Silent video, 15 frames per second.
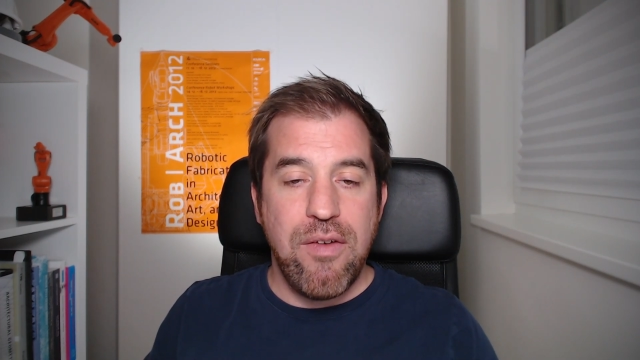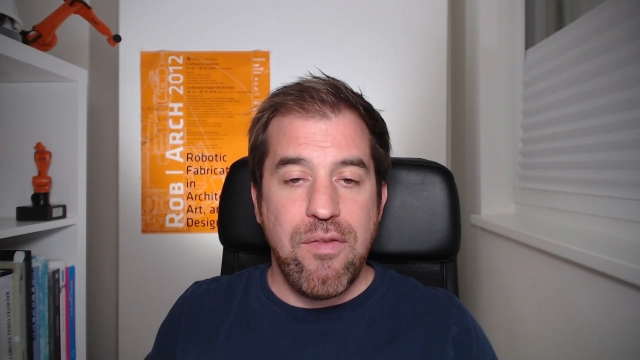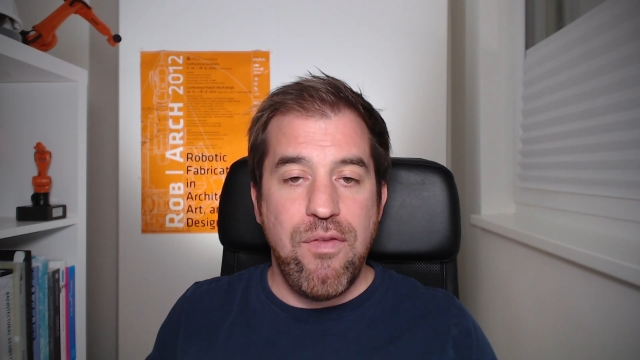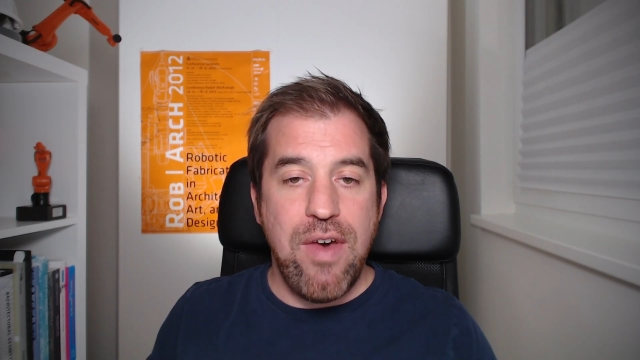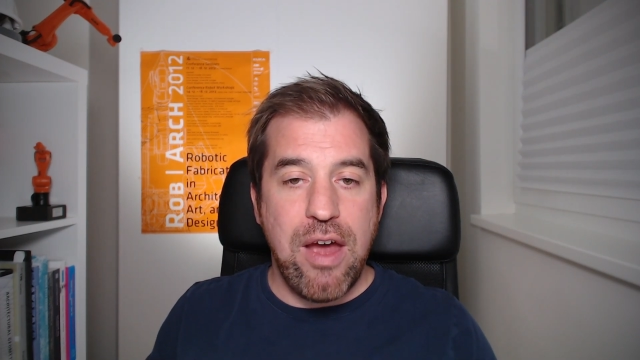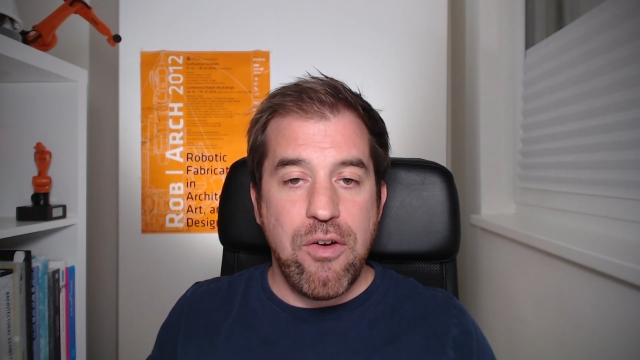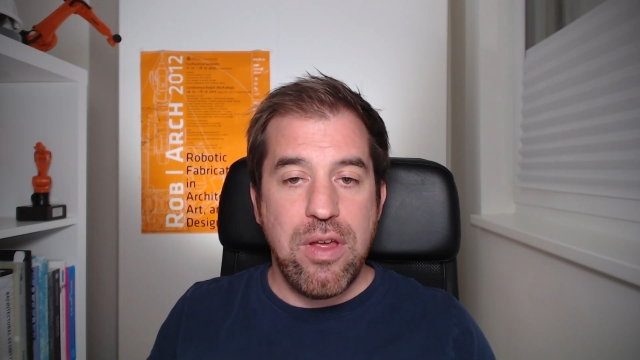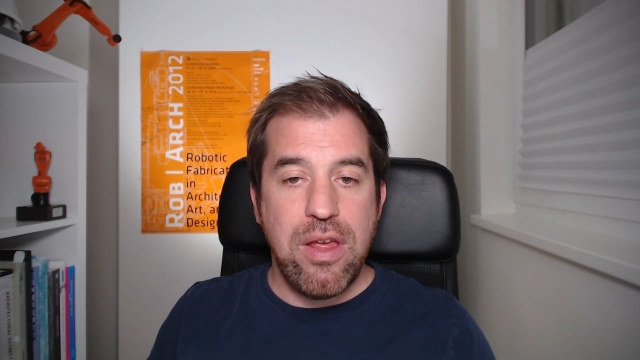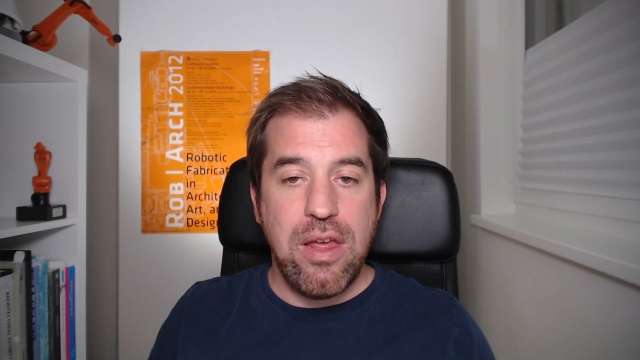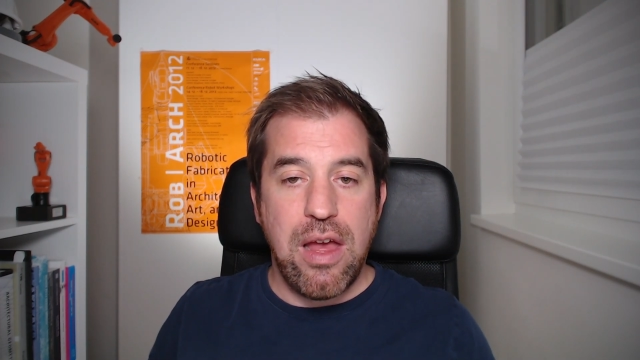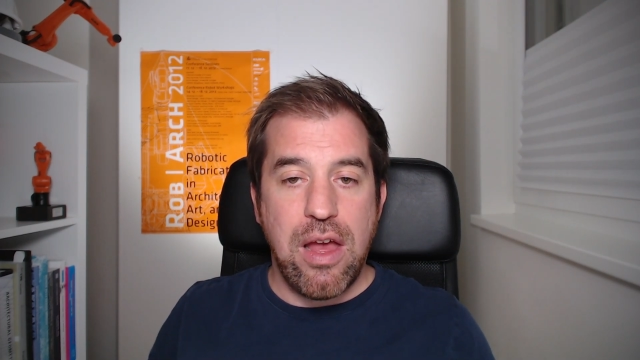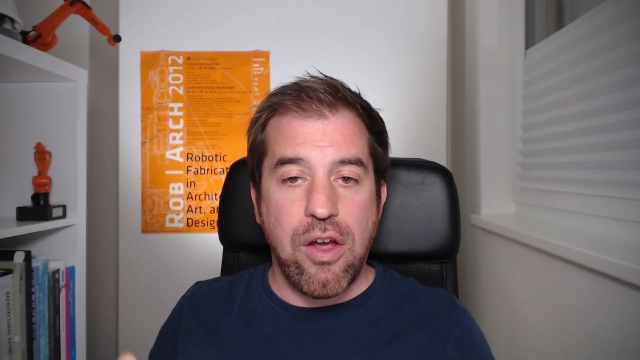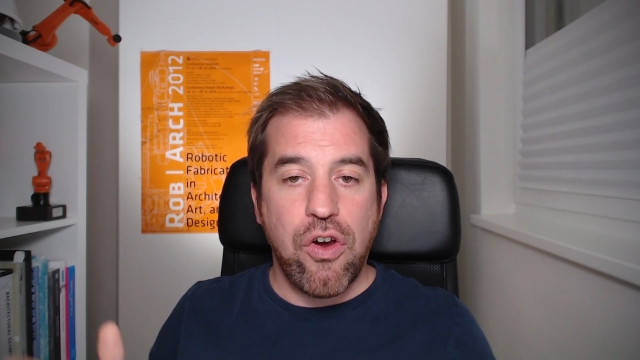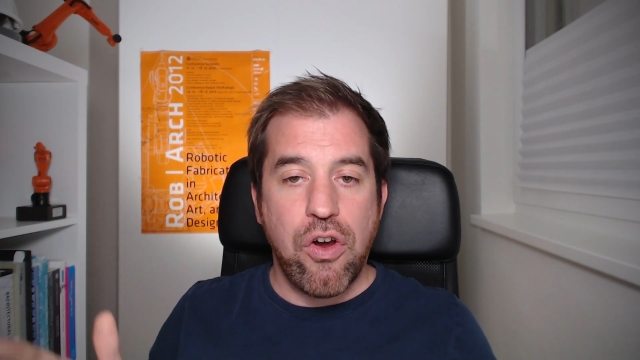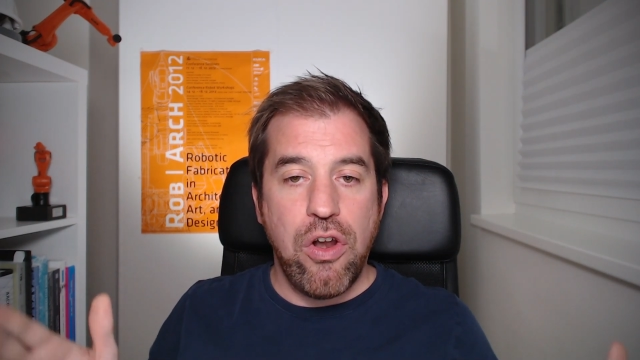
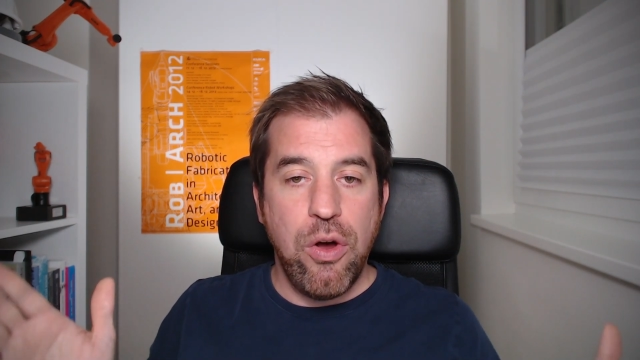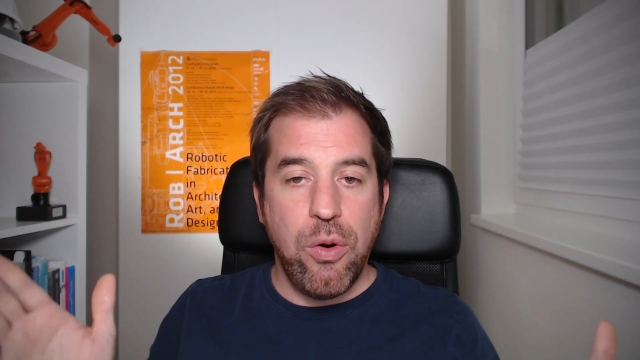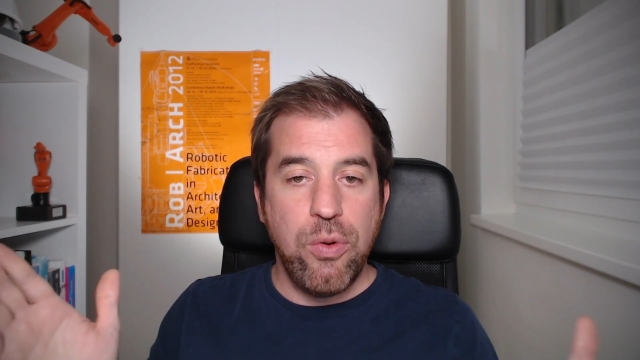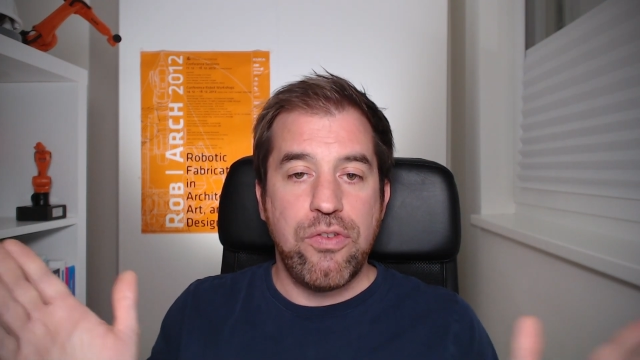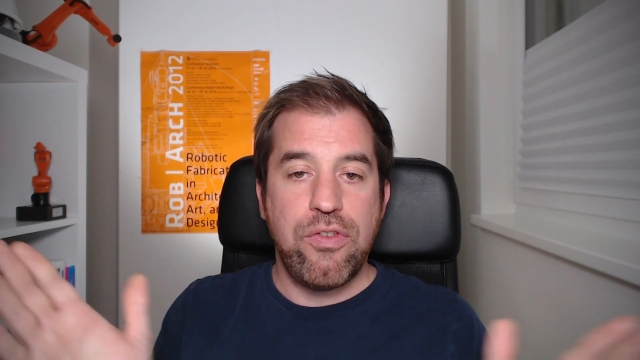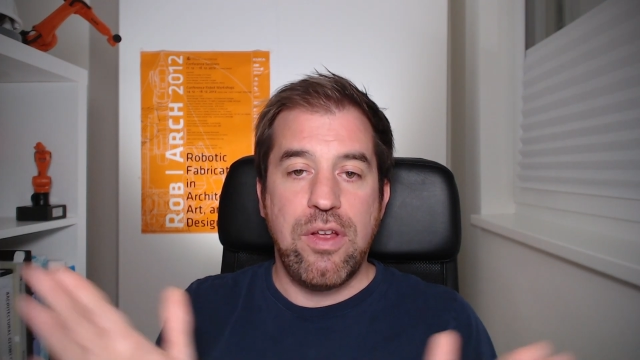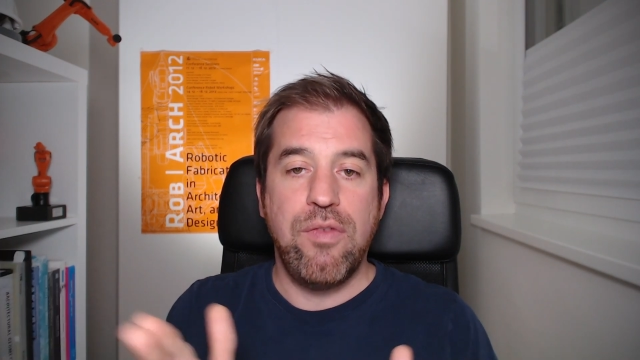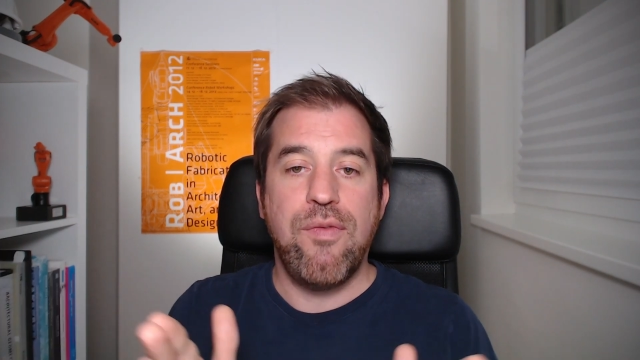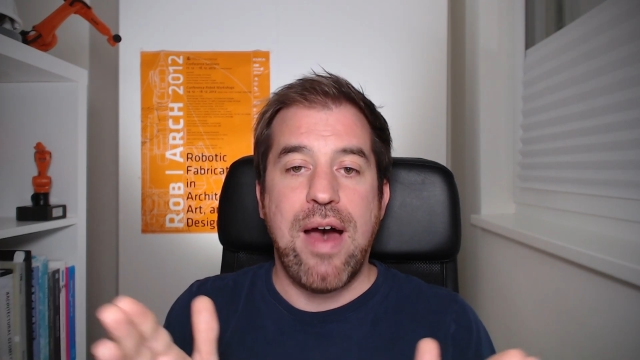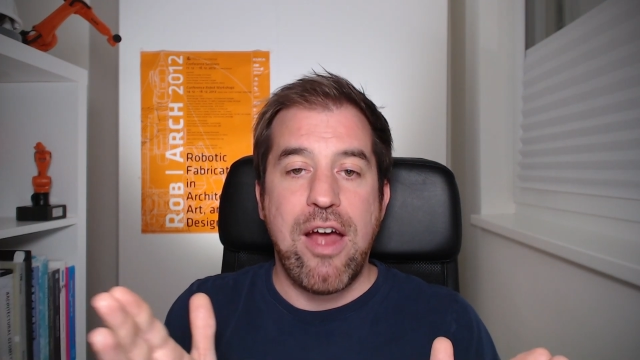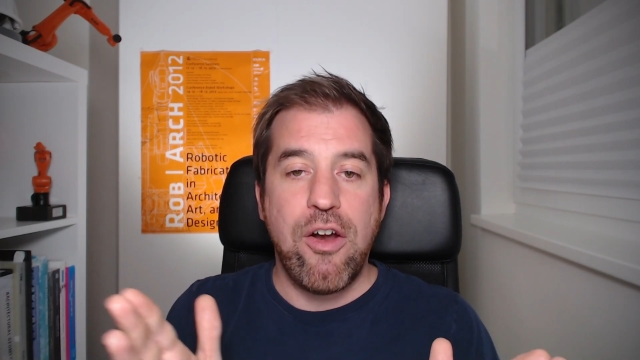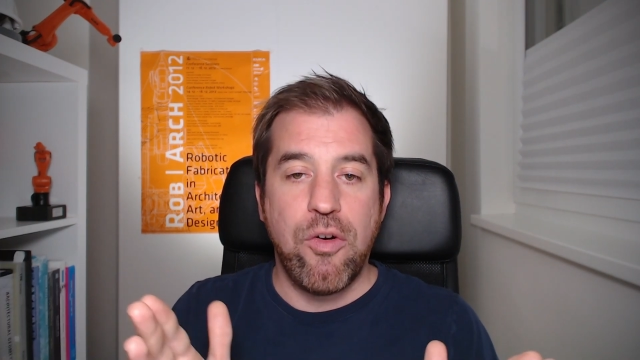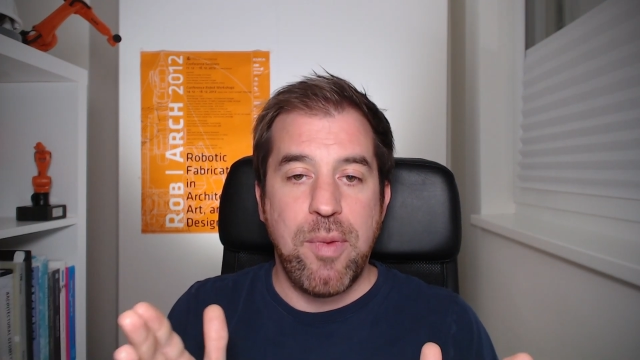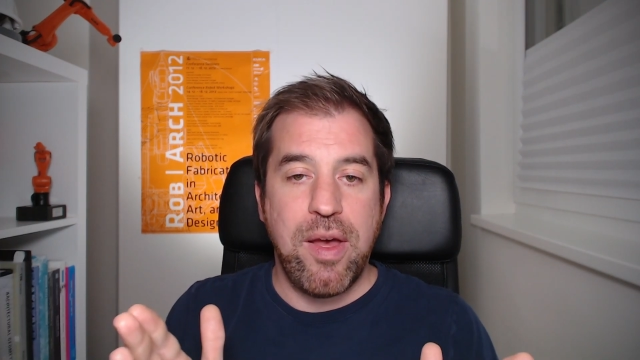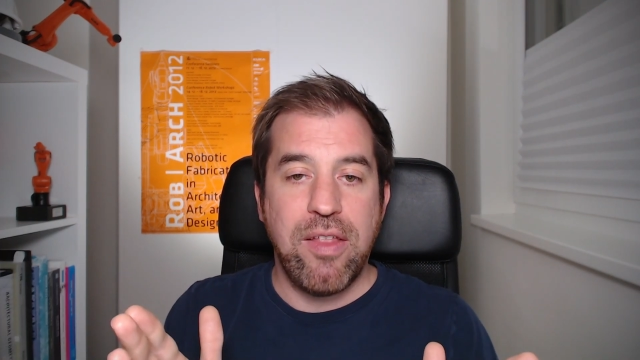very enclosed
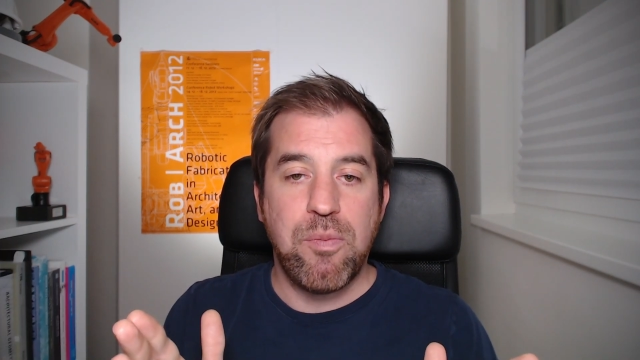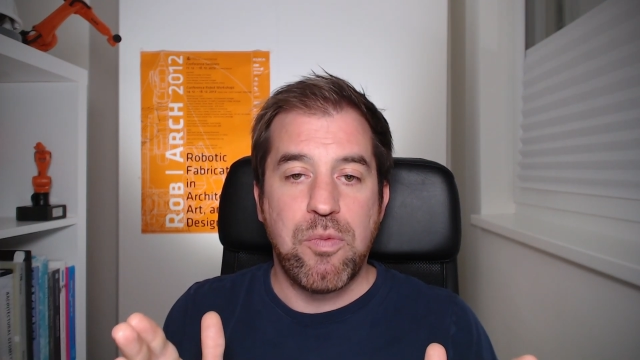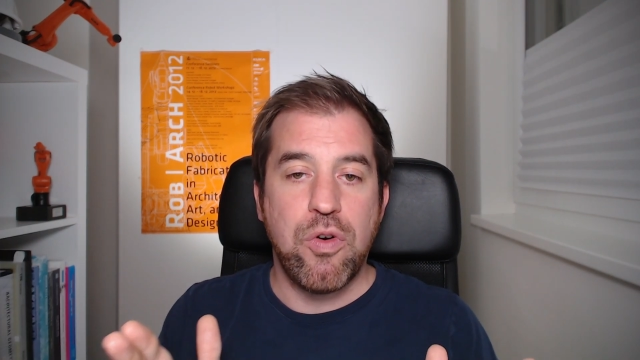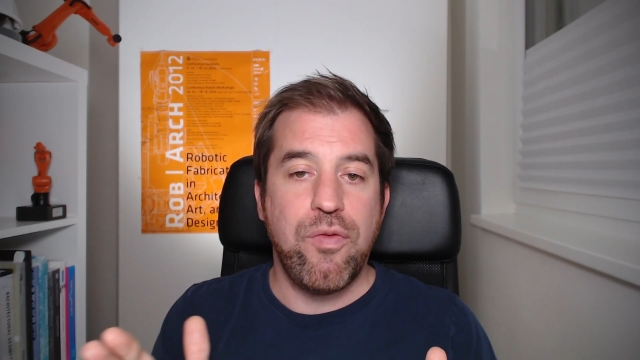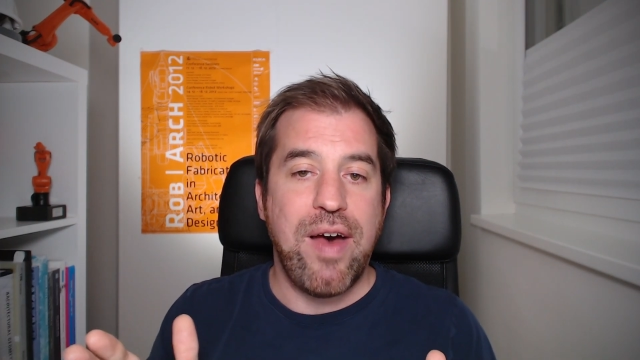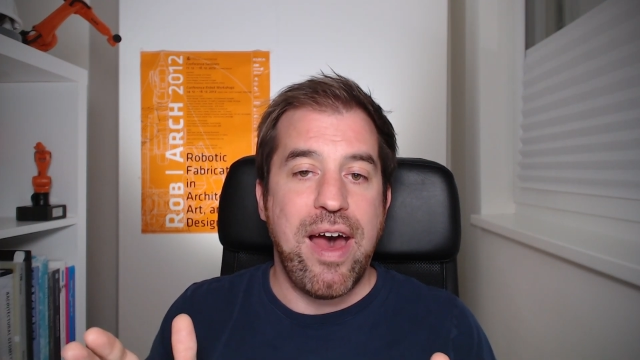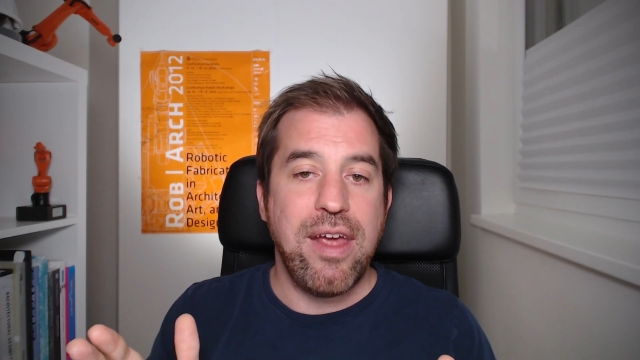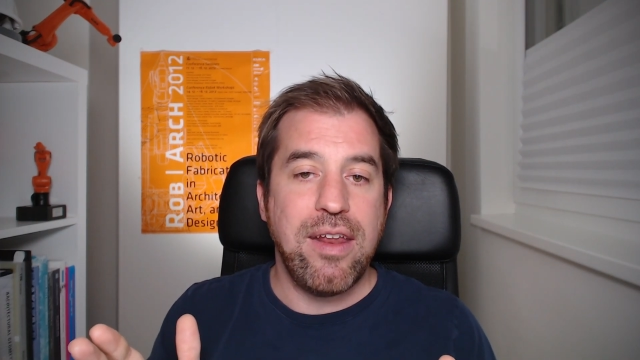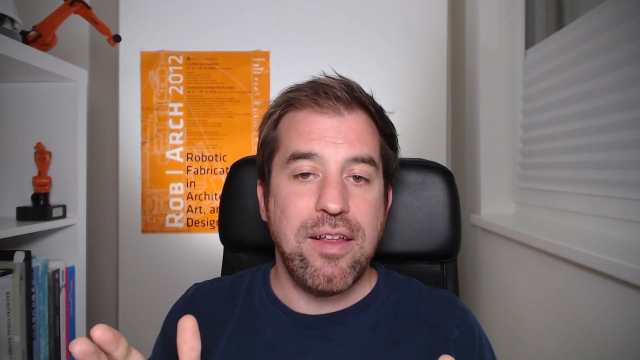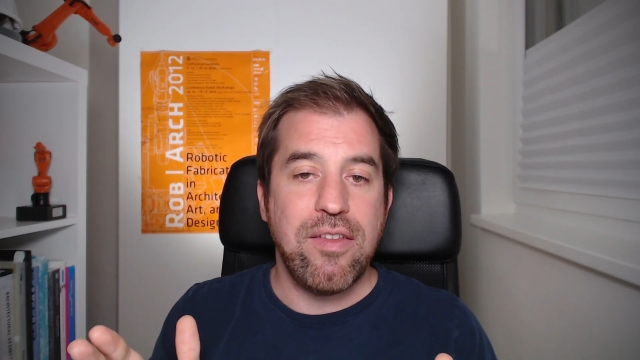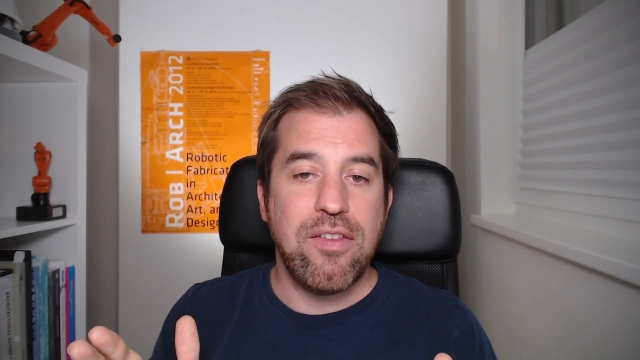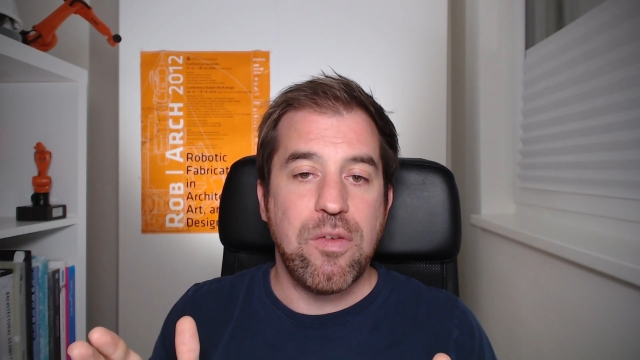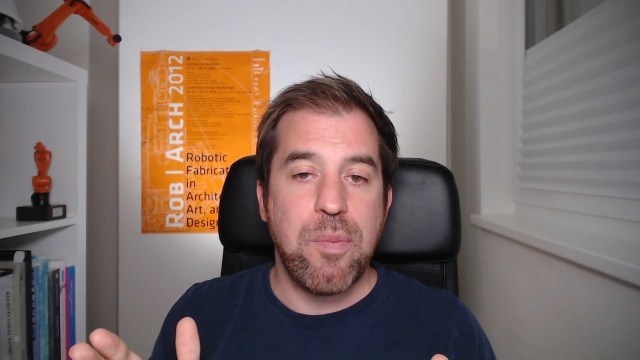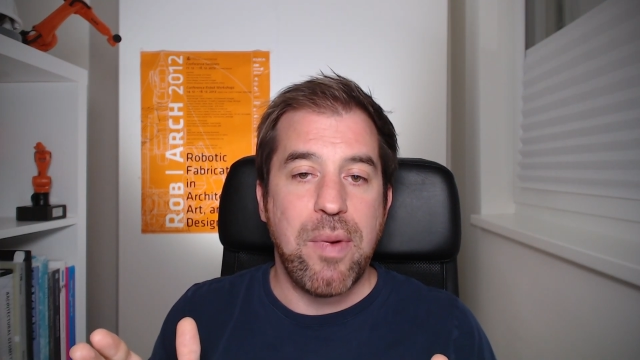environment provided